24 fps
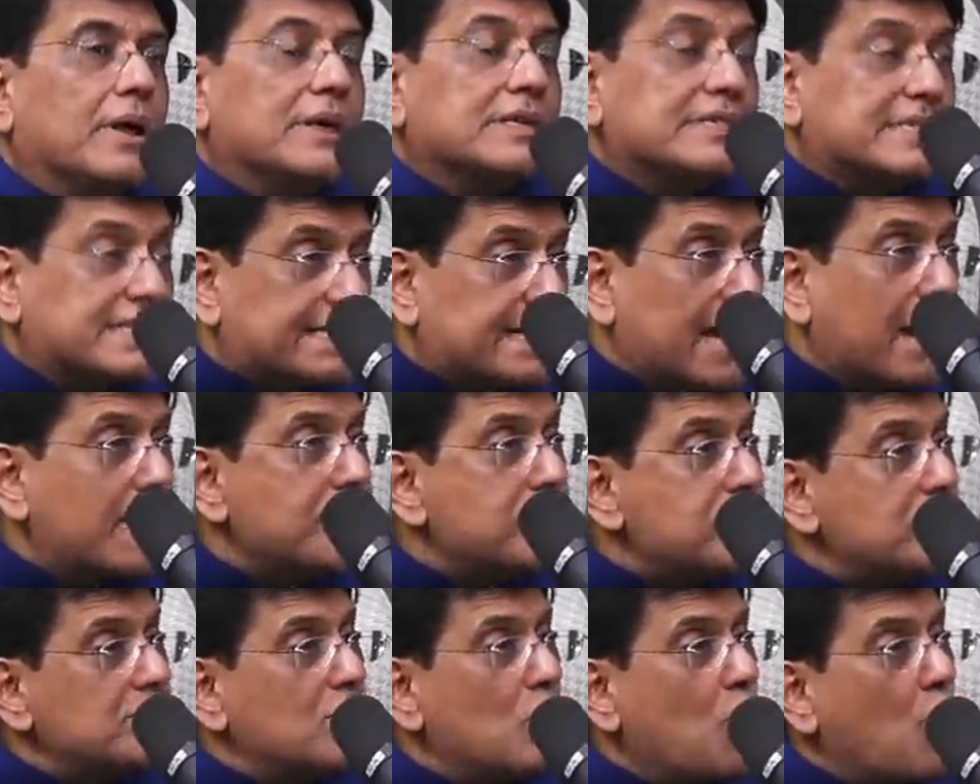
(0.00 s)

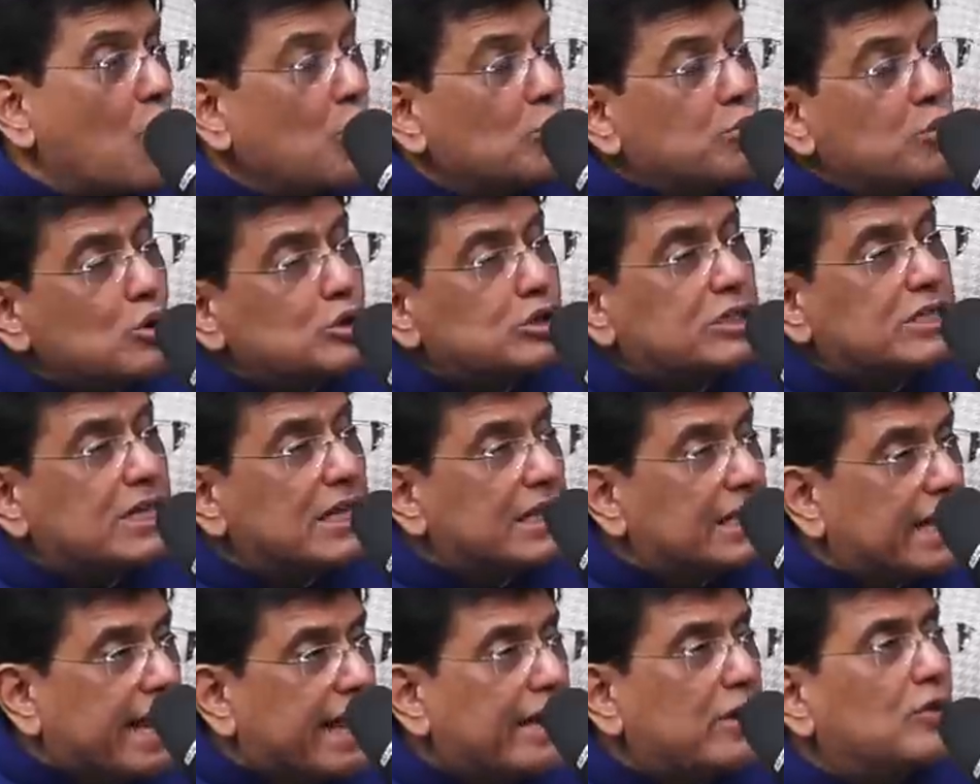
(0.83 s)
Some almost
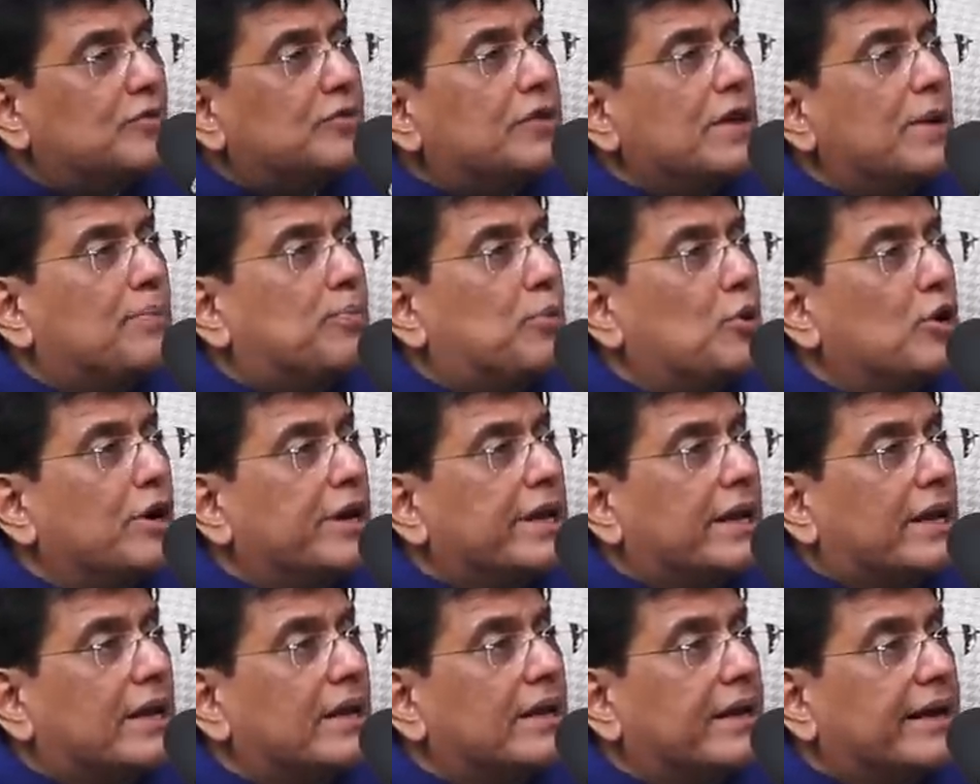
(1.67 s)
till the end of their
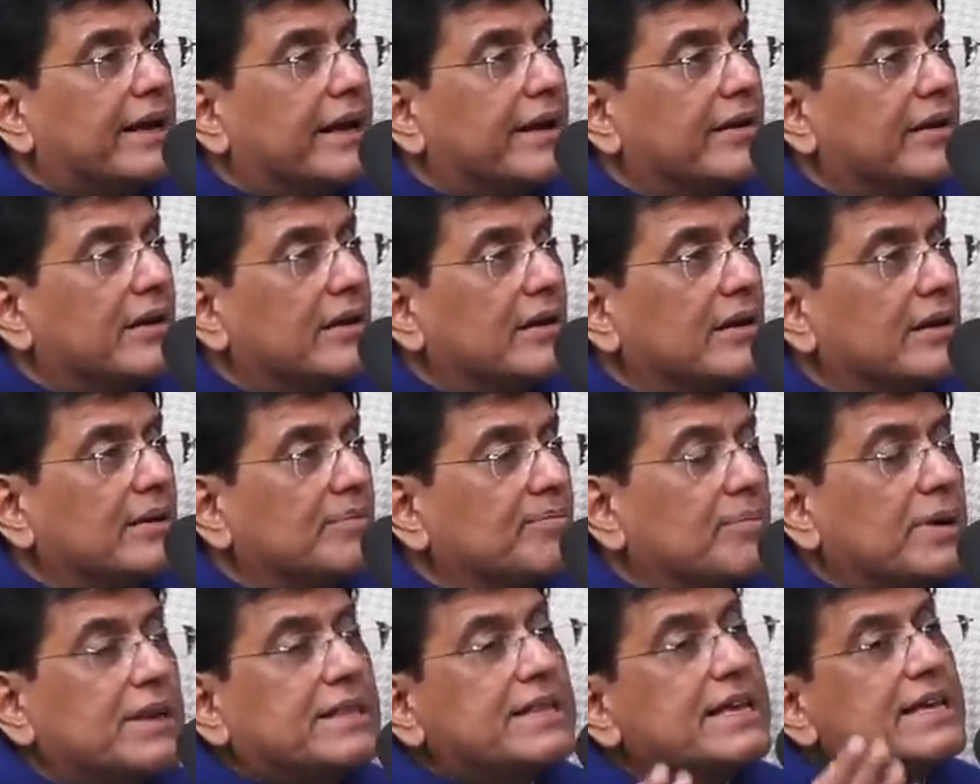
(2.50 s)
political career,
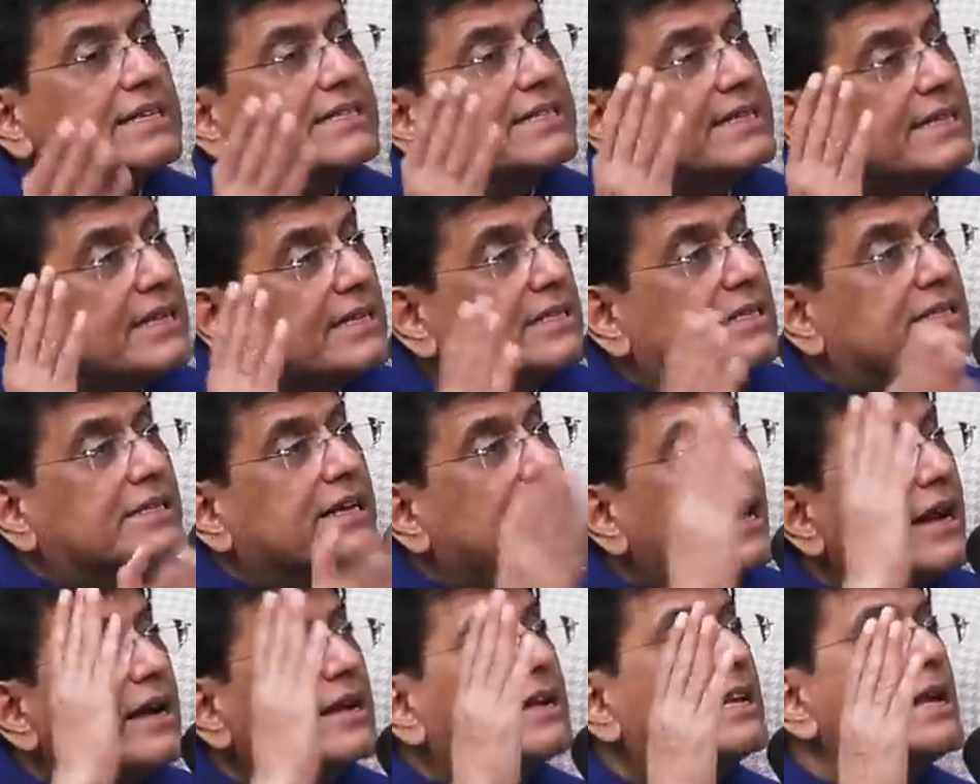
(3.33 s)
but their
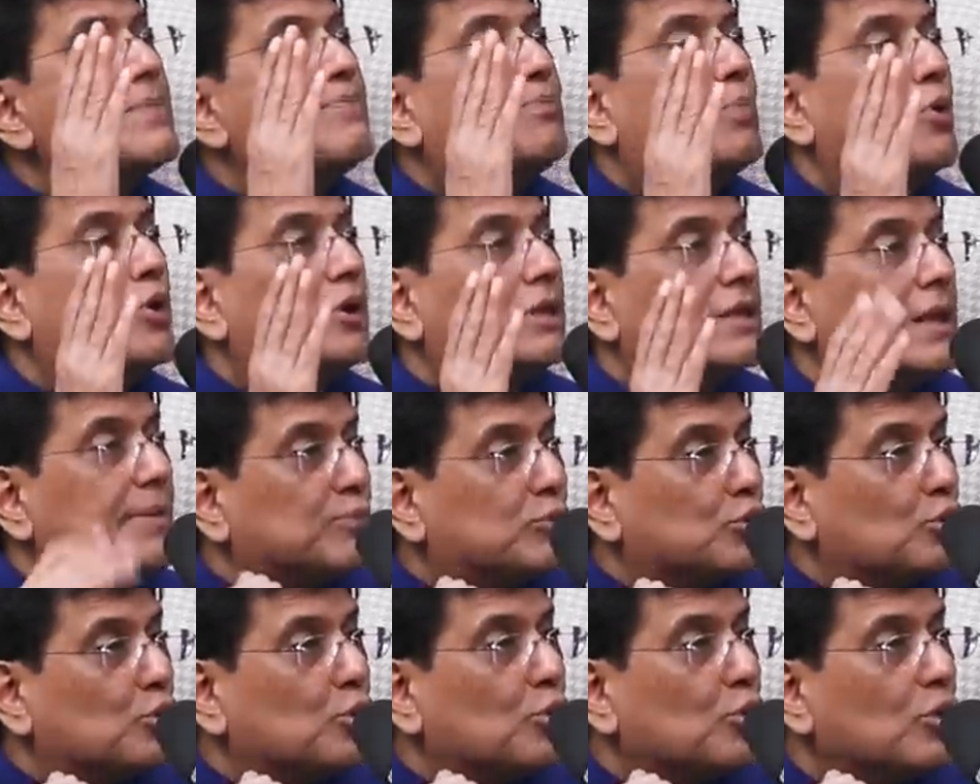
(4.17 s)
sincerity pulled
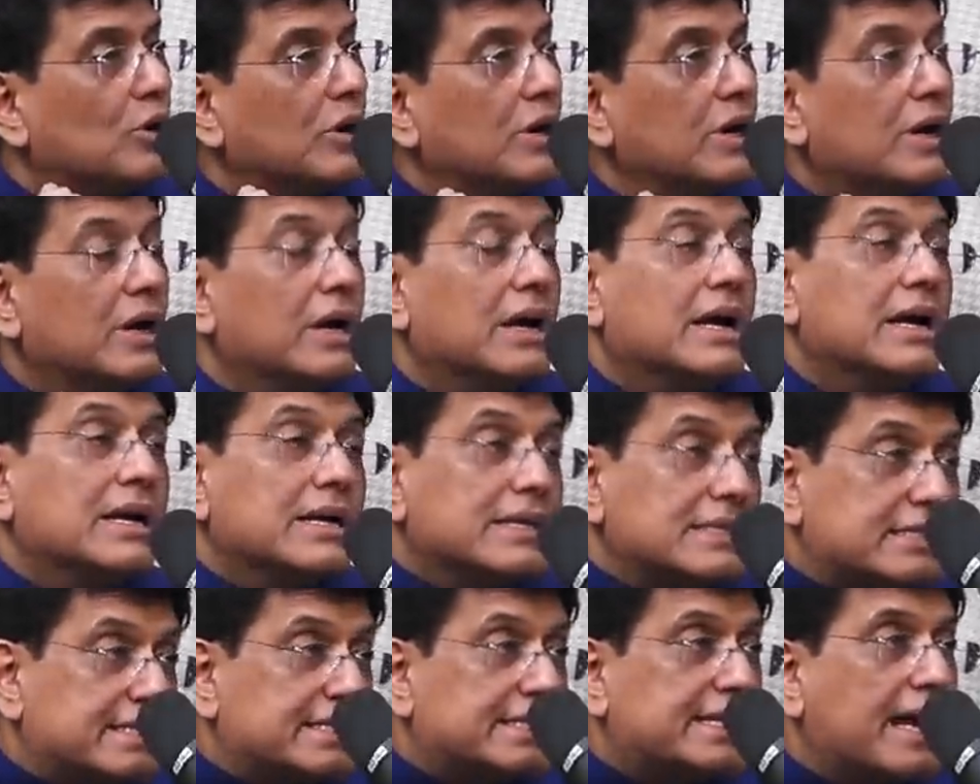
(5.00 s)
them through.
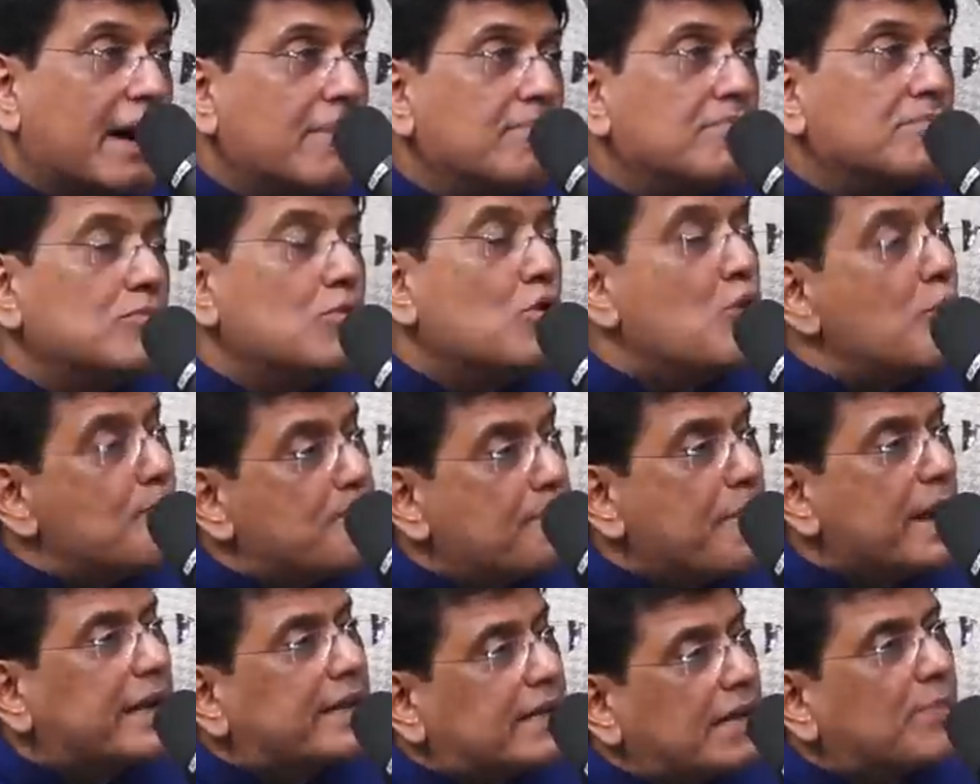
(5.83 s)
Some who
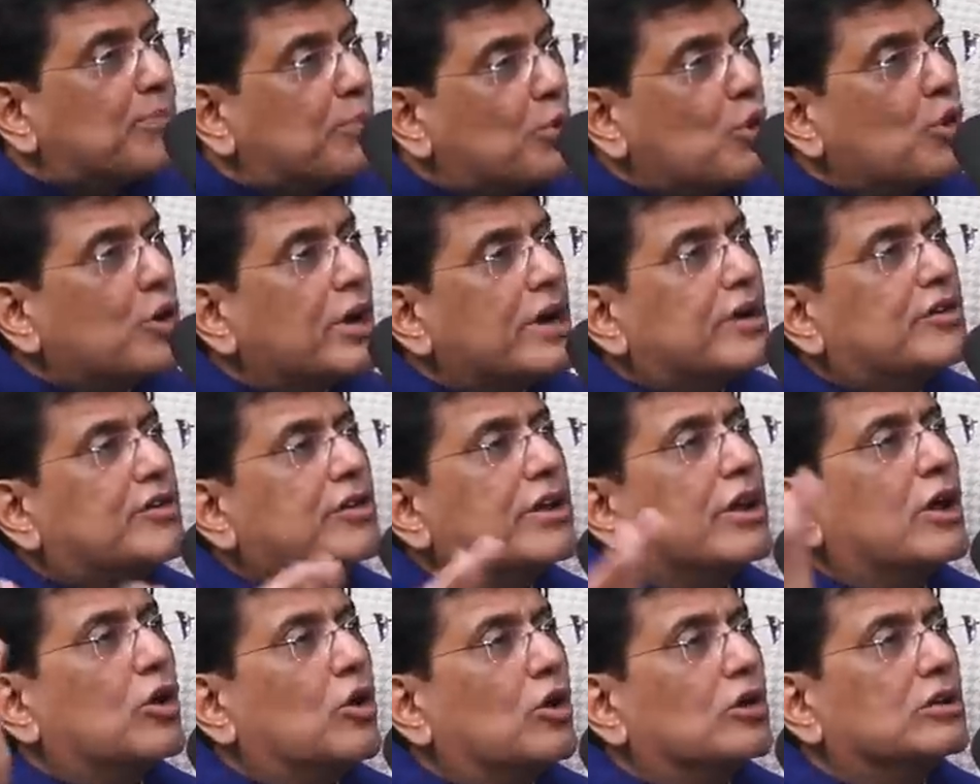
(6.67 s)
picked up
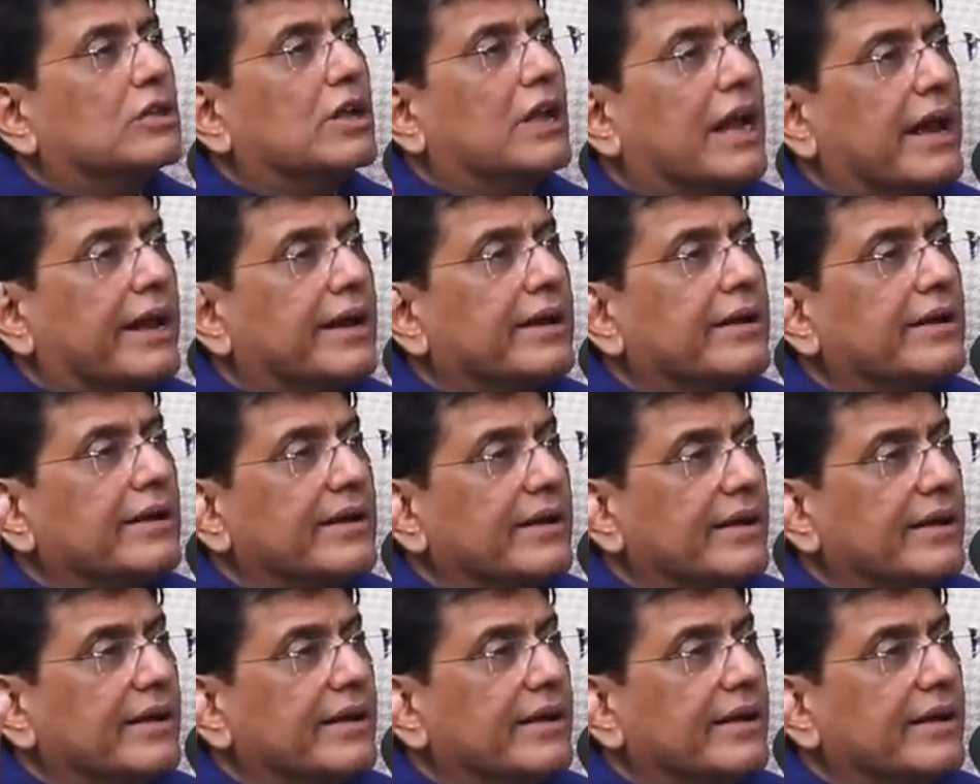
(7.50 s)
oratory along the line.